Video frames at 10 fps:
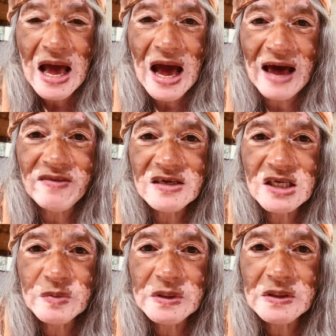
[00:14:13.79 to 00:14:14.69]

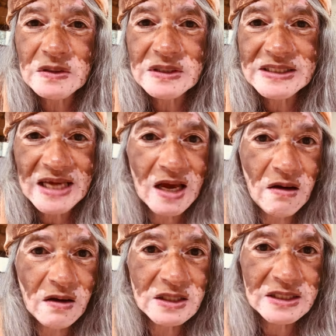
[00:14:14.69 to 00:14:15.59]
Others will
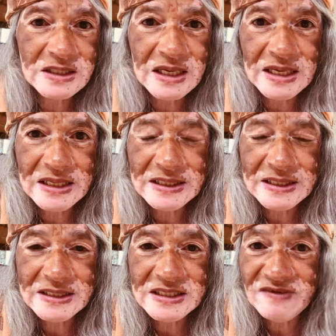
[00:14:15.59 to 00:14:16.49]
take on
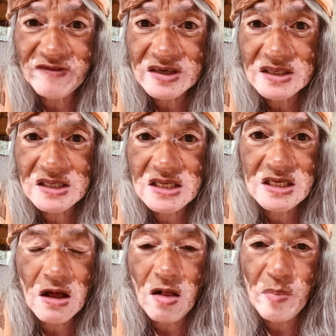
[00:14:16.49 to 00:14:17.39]
uh, different
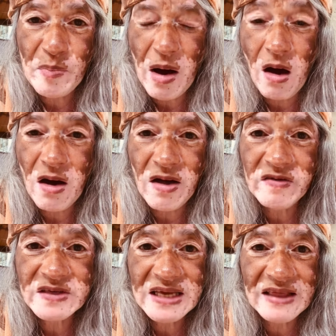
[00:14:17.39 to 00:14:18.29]
soul
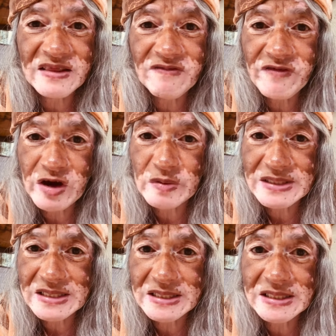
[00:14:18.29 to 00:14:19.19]
paths and their
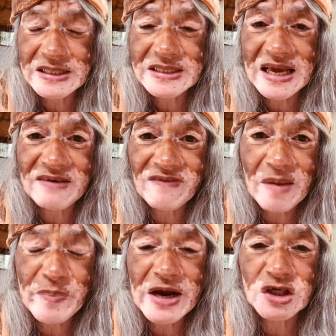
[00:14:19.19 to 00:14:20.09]
frequencies and
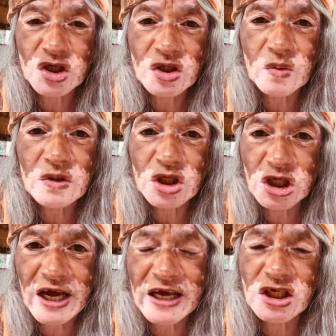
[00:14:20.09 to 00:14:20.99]
vibration will
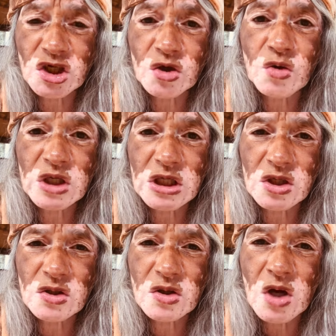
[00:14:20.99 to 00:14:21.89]
change according
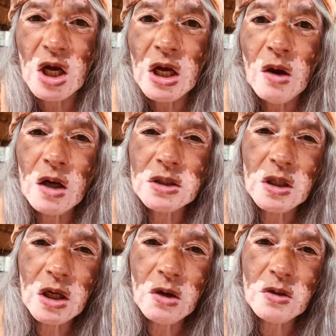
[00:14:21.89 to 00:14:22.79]
to,
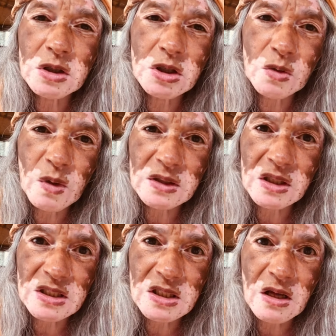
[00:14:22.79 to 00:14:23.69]
according to what
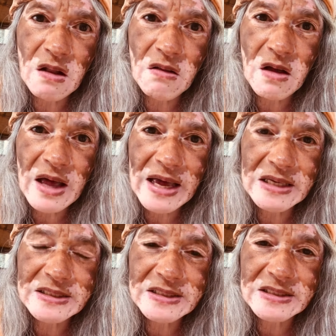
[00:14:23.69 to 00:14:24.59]
their soul
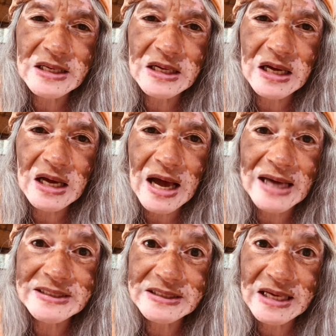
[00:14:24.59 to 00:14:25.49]
has uh,
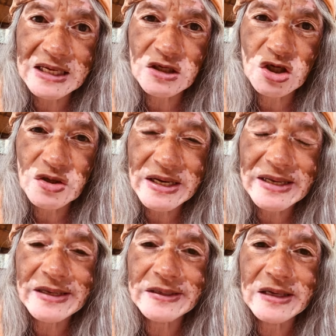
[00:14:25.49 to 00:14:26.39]
undertaken to
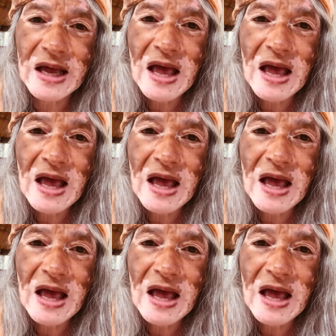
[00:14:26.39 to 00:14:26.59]
learn.